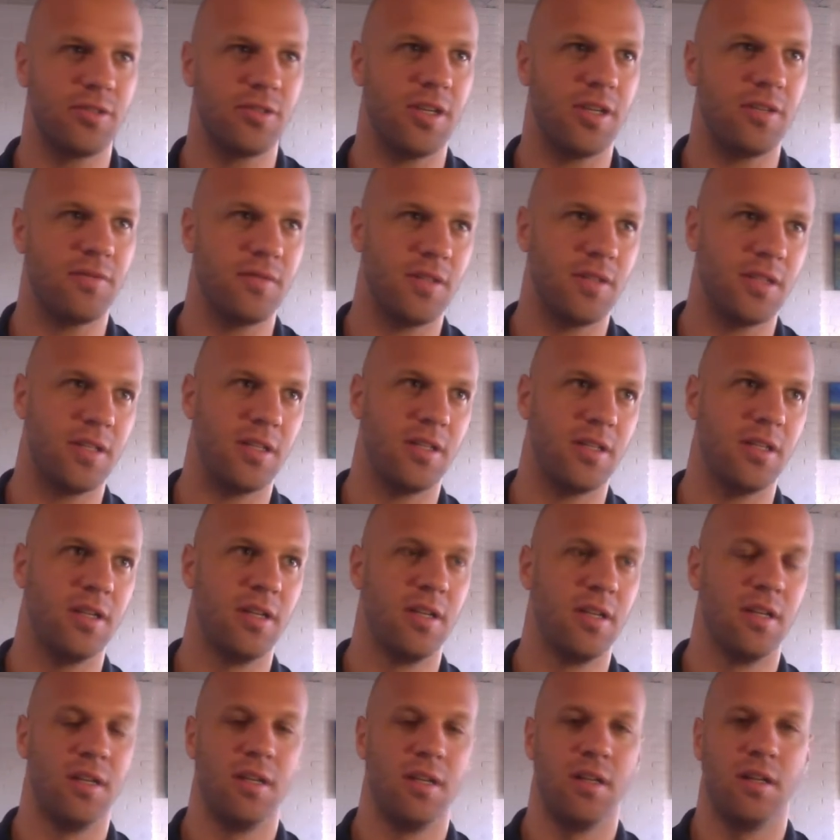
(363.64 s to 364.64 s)
off
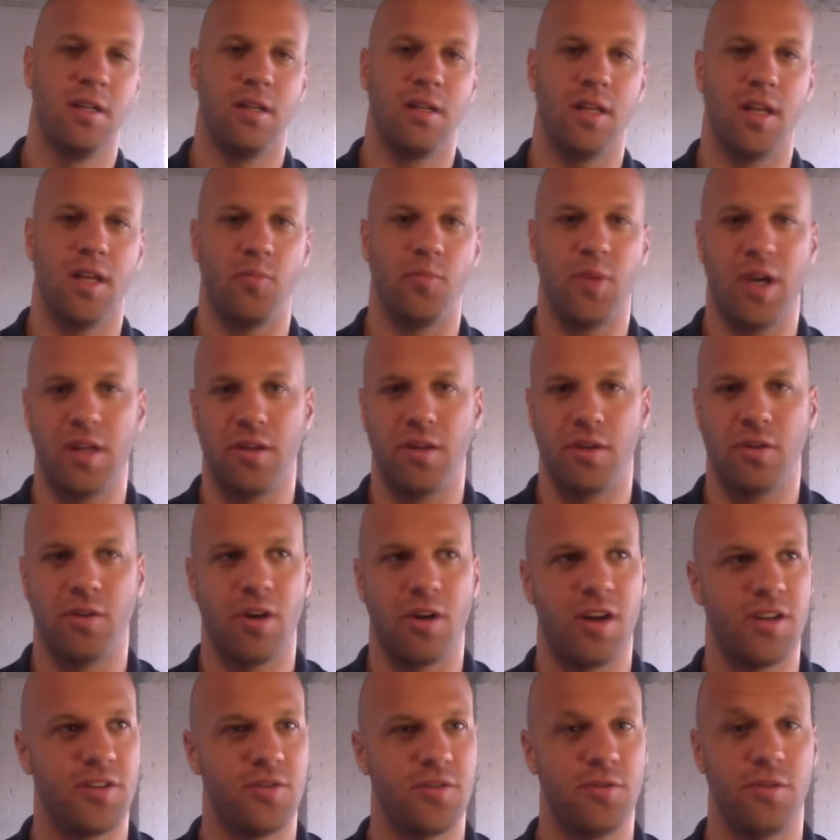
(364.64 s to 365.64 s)
by the
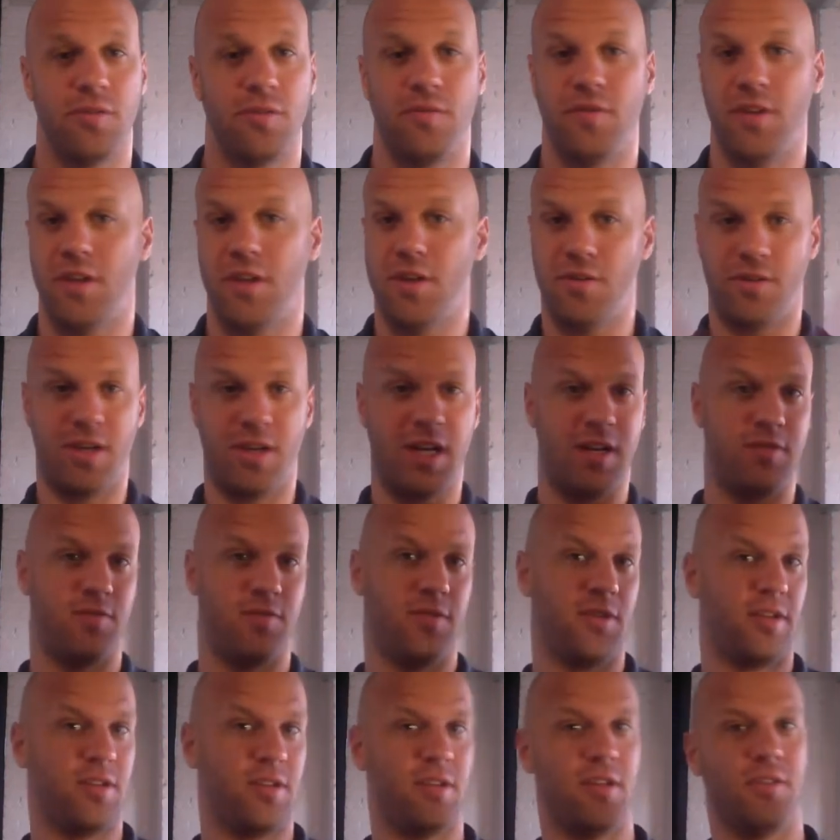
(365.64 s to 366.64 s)
garage door. If you don't have
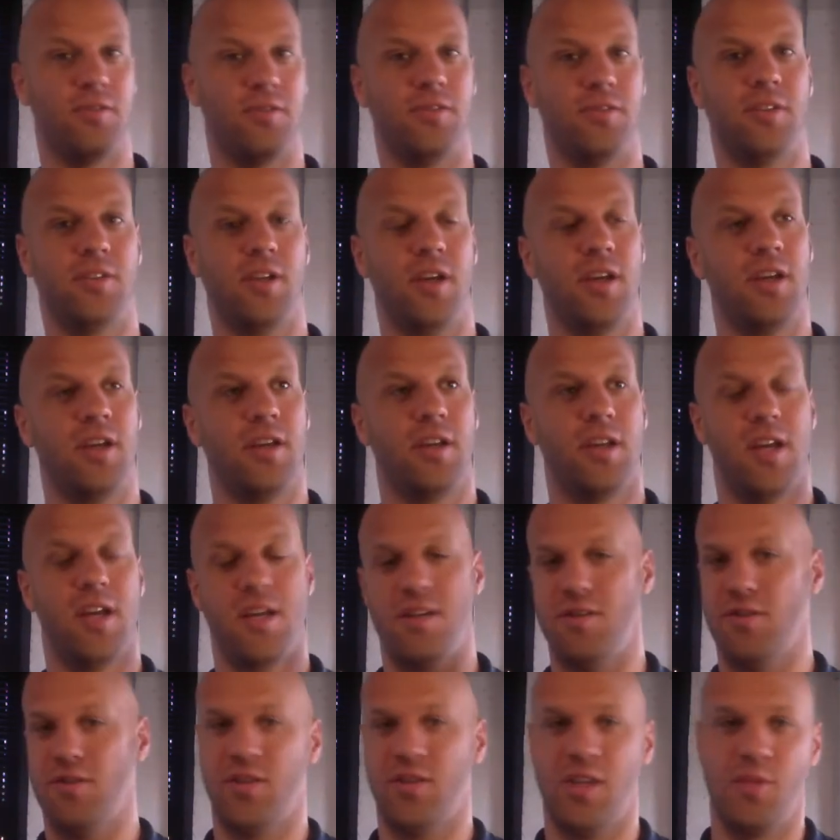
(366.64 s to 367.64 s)
one of those
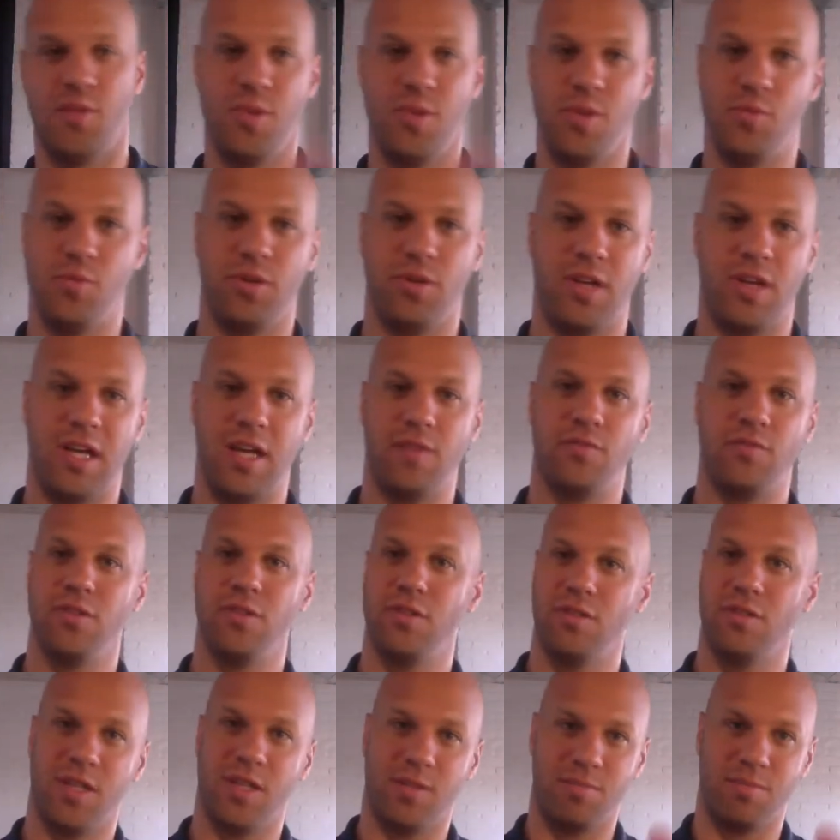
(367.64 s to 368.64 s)
and you see people that have one,
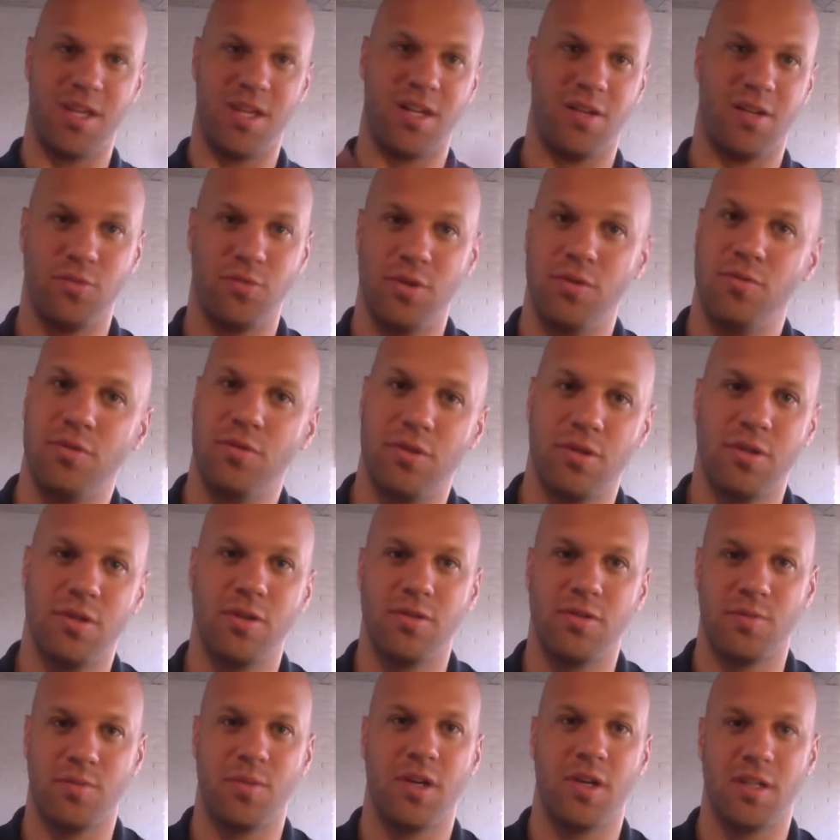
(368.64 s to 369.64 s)
you're like, man, I want one of
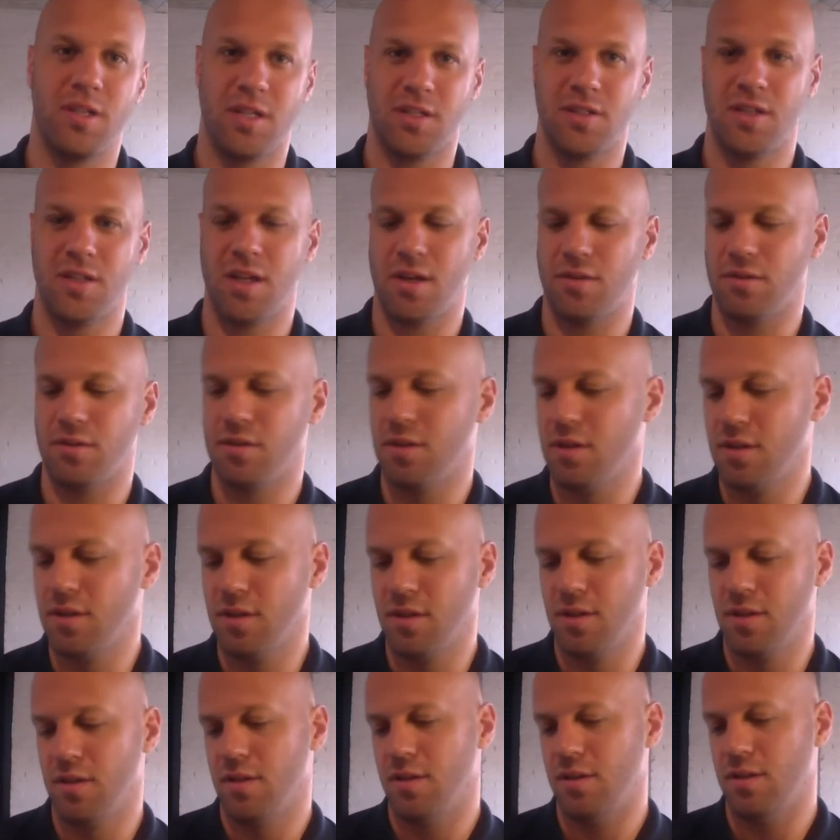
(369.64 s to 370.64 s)
those in my next
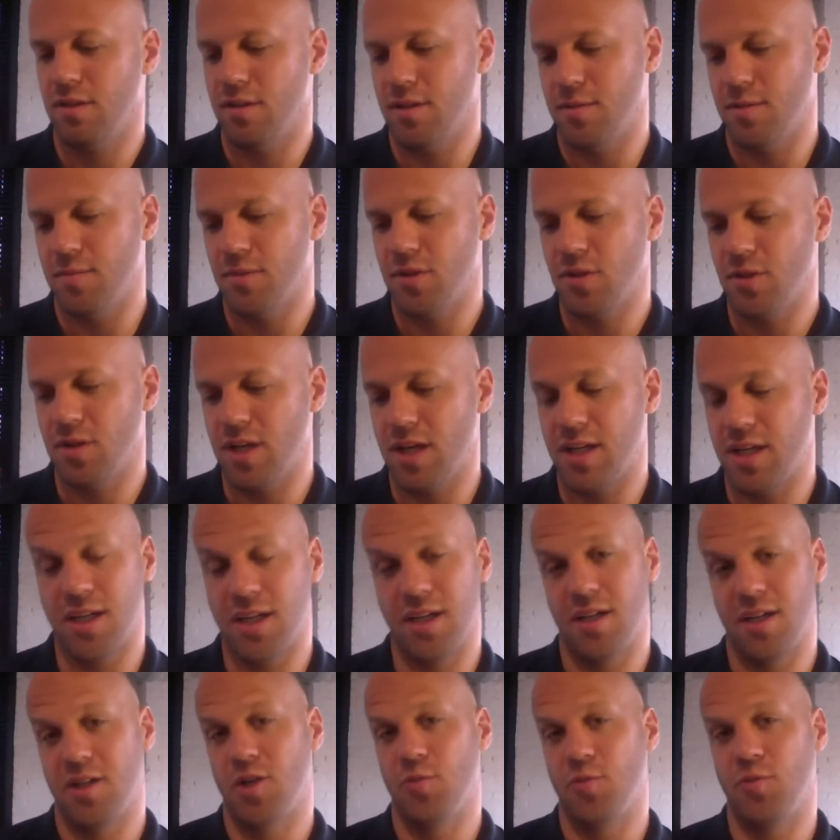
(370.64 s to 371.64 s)
house. So that
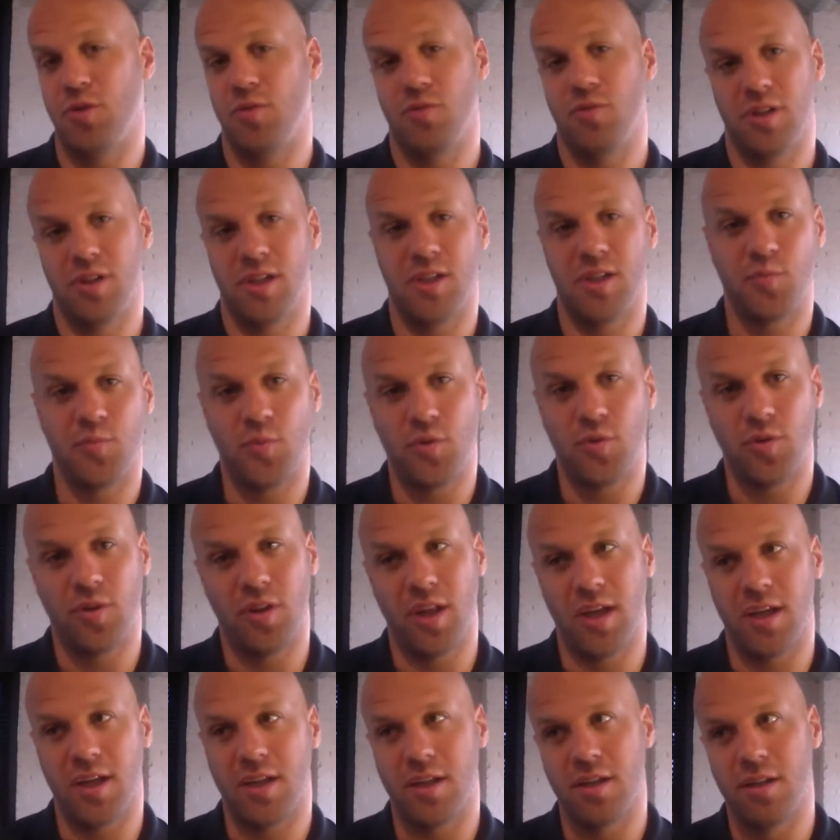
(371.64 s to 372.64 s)
kind of helps you realize more
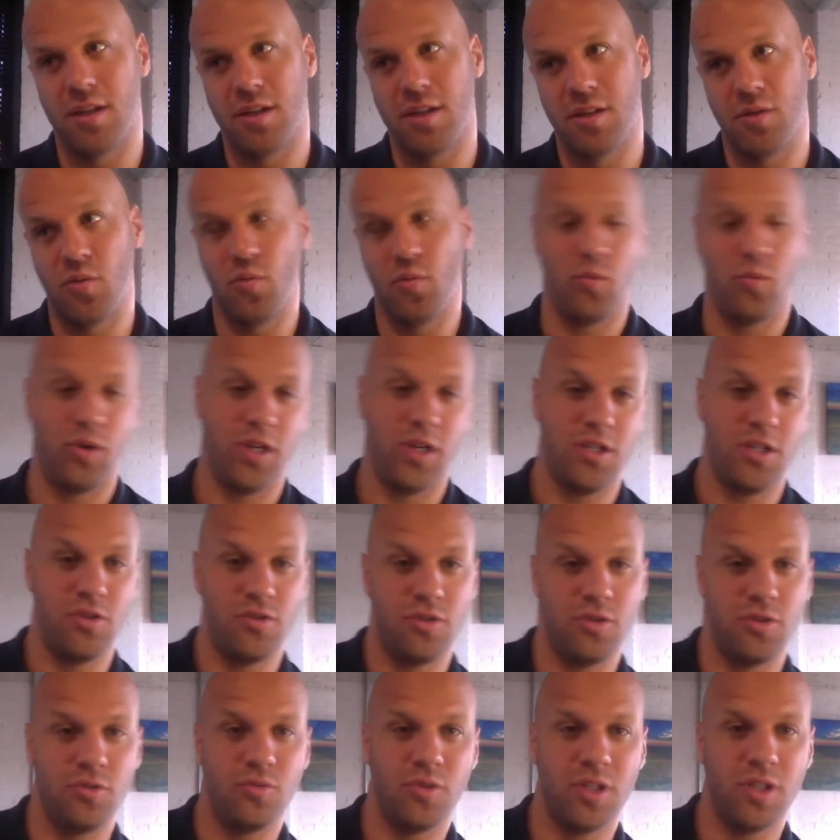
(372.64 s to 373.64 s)
like what you
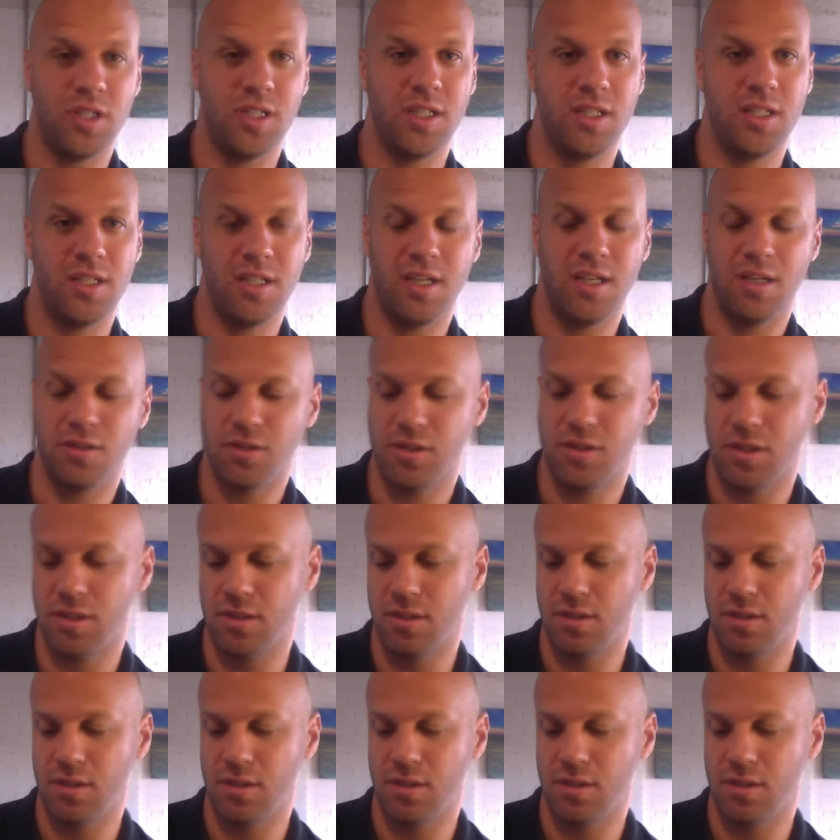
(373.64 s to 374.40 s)
do want in a house